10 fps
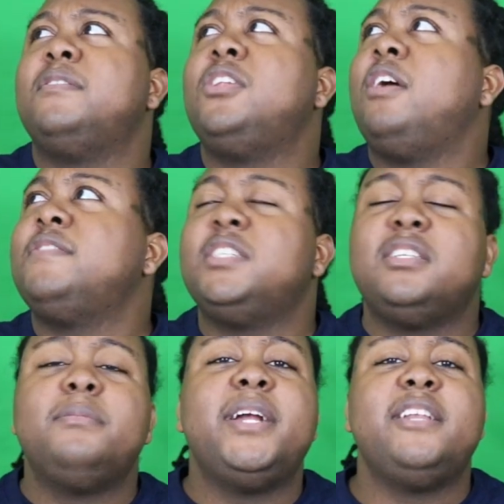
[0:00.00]
Dolph
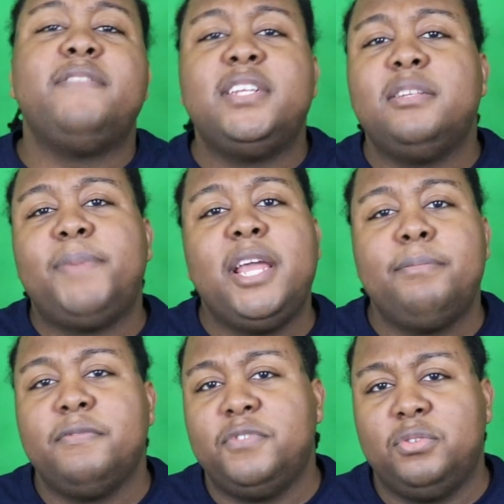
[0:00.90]
Ziggler main evented
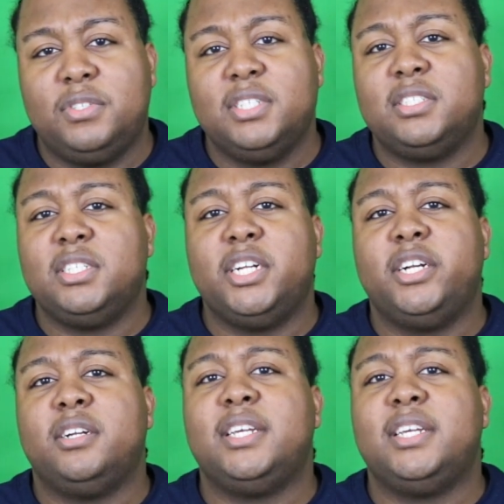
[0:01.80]
pay-per-views this year.